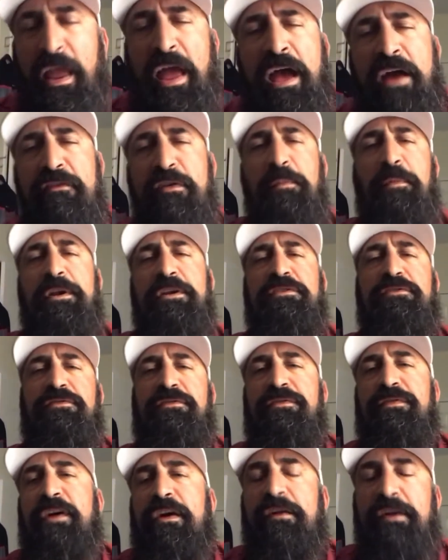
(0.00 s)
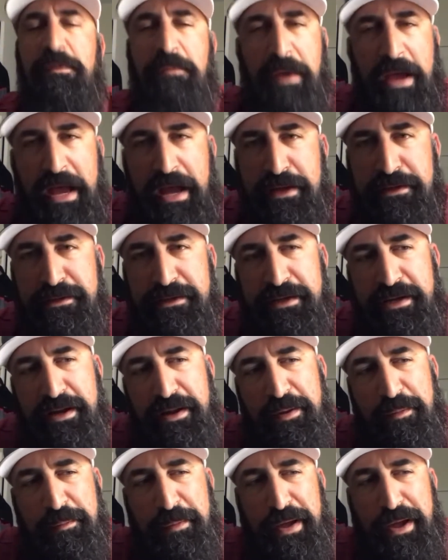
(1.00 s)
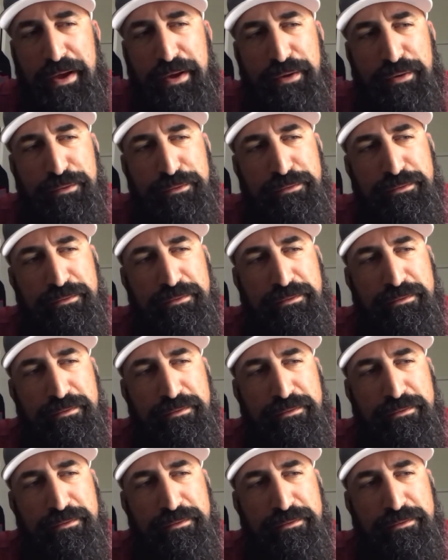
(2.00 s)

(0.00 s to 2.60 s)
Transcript: everybody's very passionate about,